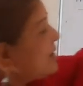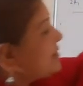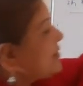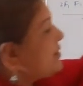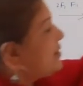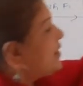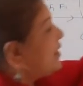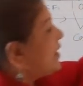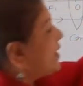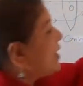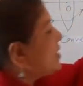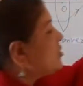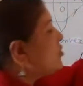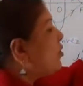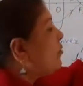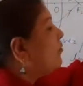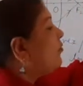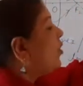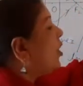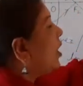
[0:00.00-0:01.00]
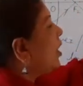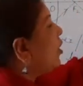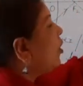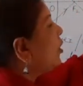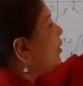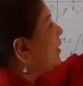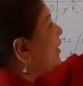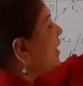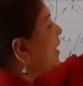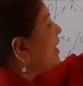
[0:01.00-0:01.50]
in the case of a
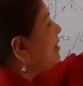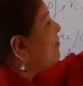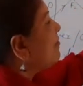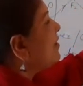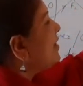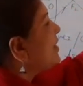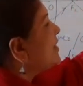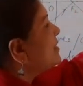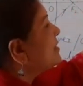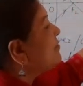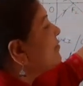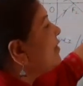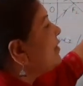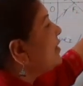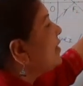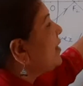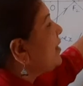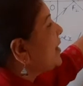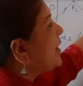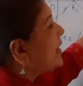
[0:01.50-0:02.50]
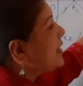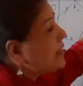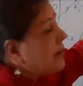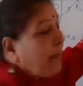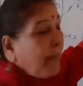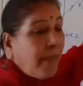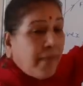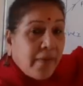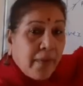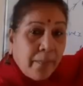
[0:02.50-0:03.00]
concave lens, when the
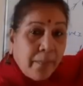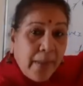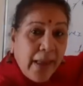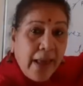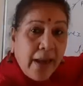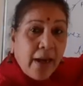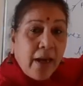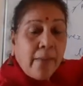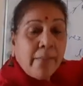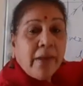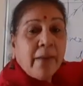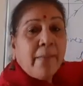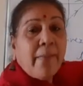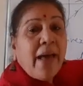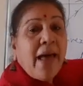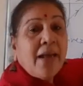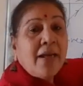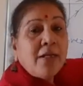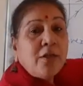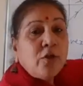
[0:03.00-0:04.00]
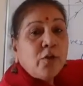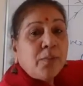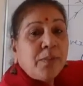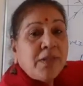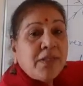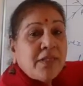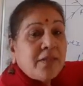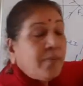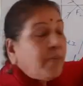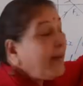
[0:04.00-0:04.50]
rays coming parallel to
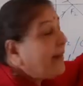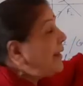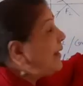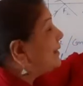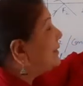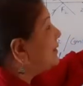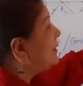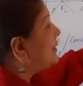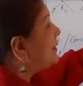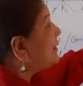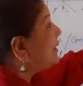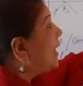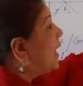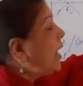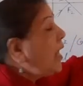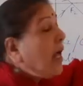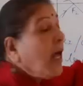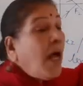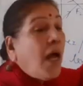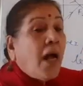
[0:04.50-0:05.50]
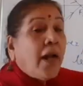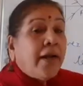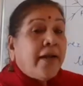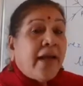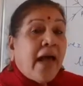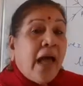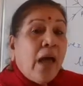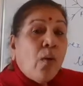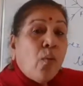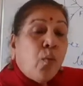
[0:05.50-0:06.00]
principal axis
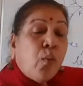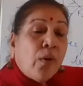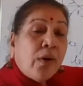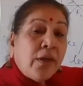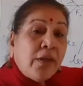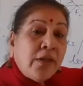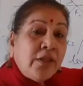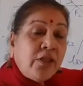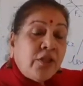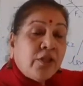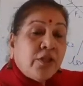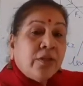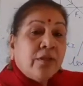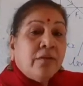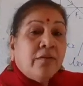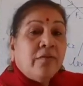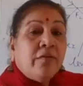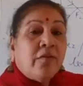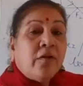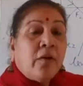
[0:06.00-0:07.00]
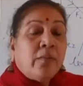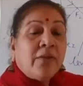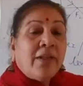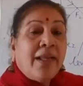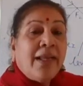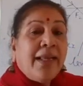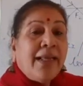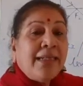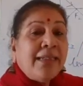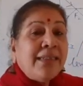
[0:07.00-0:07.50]
diverge from the
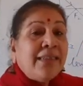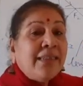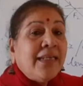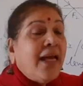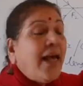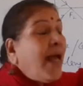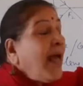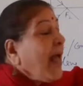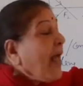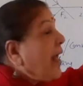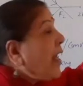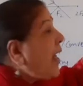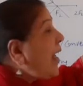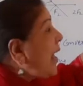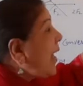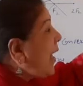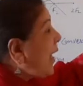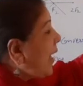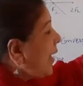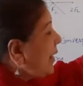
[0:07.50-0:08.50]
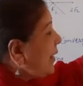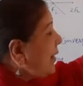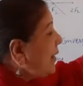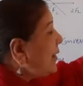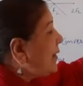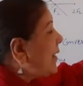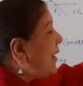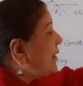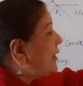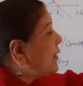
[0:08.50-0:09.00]
lens, and
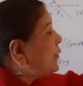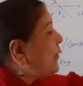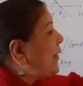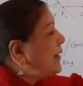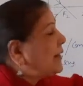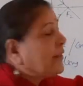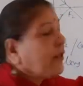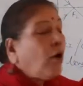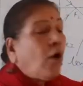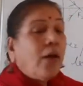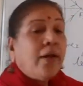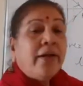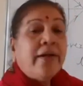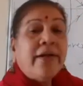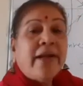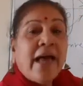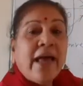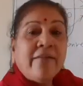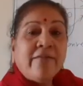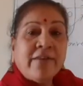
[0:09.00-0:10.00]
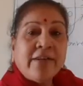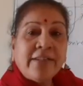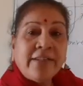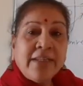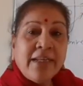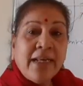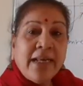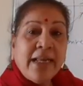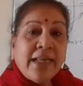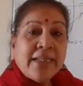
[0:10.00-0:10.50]
that is why it's called a
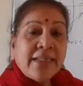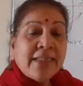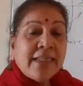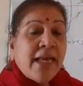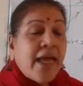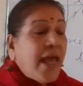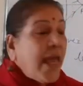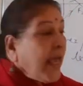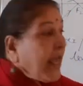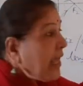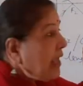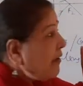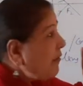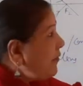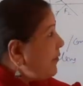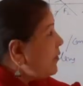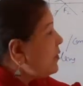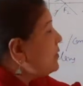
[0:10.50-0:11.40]
diverging lens. If you